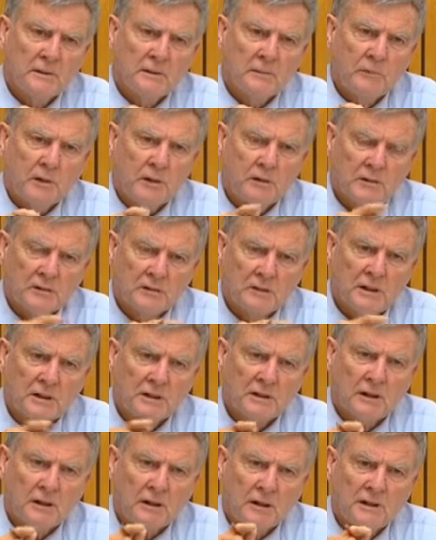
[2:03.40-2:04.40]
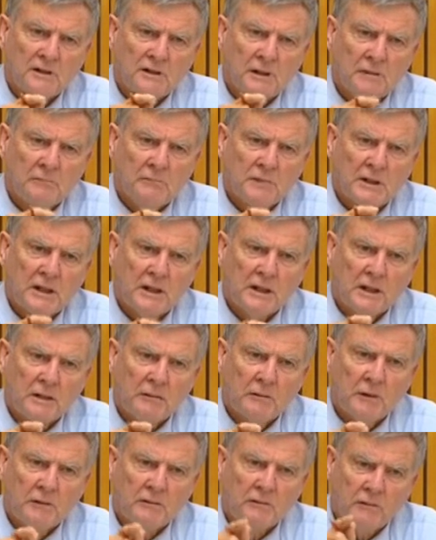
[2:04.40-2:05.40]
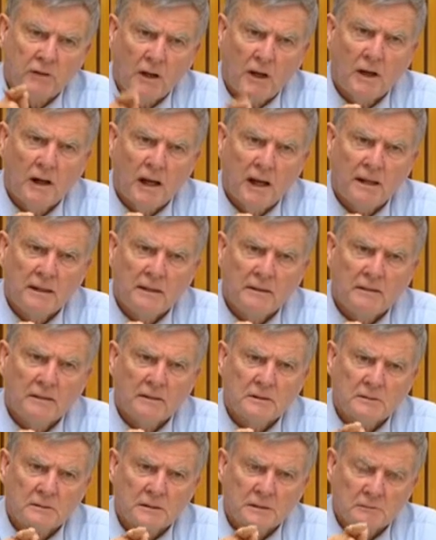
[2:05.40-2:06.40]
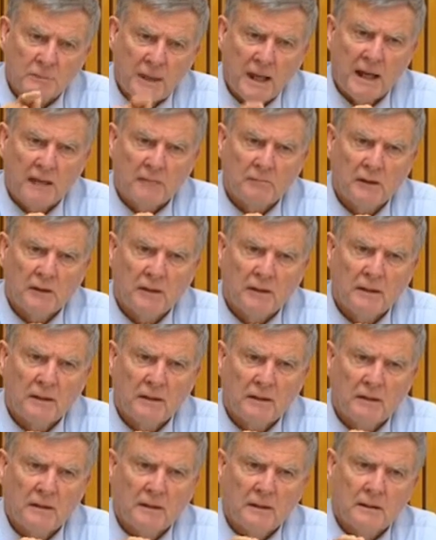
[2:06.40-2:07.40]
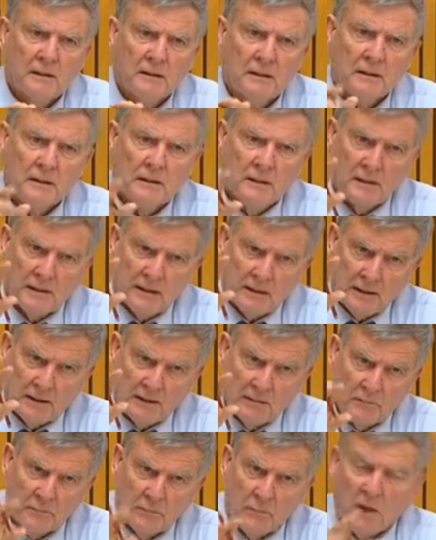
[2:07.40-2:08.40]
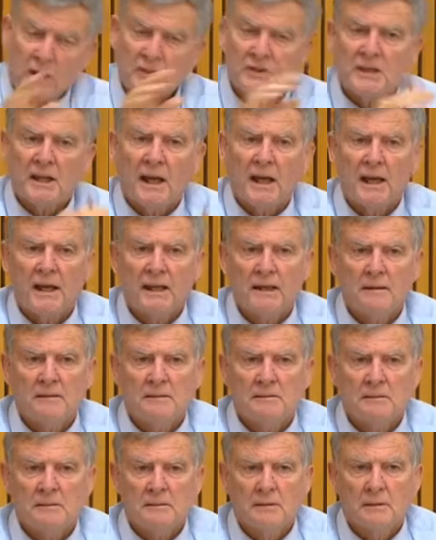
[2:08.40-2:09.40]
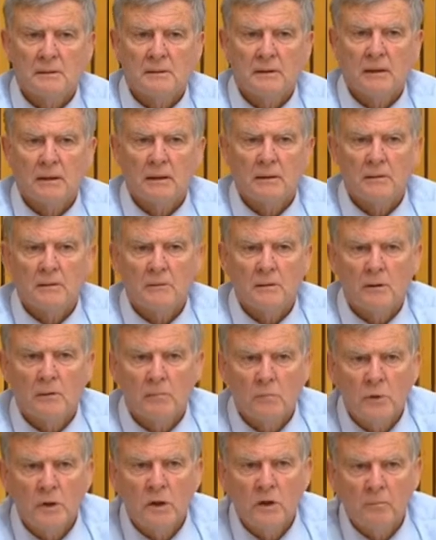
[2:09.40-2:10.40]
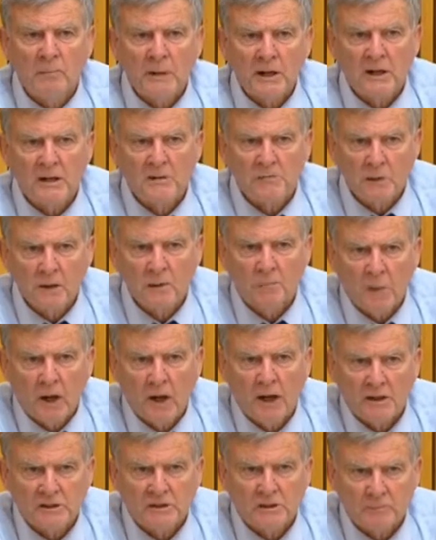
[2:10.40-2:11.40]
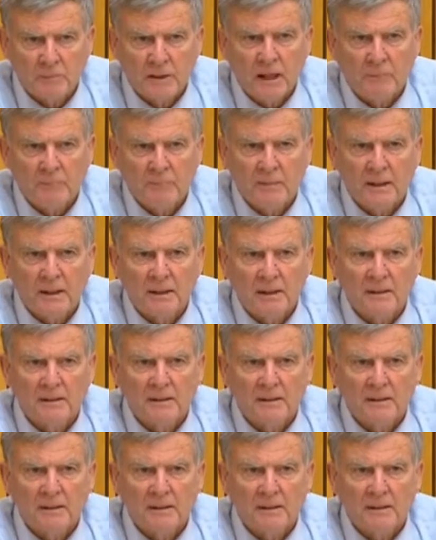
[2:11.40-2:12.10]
because these guys didn't particularly want to fly because it was bad weather, by saying real men and real pilots would be up there.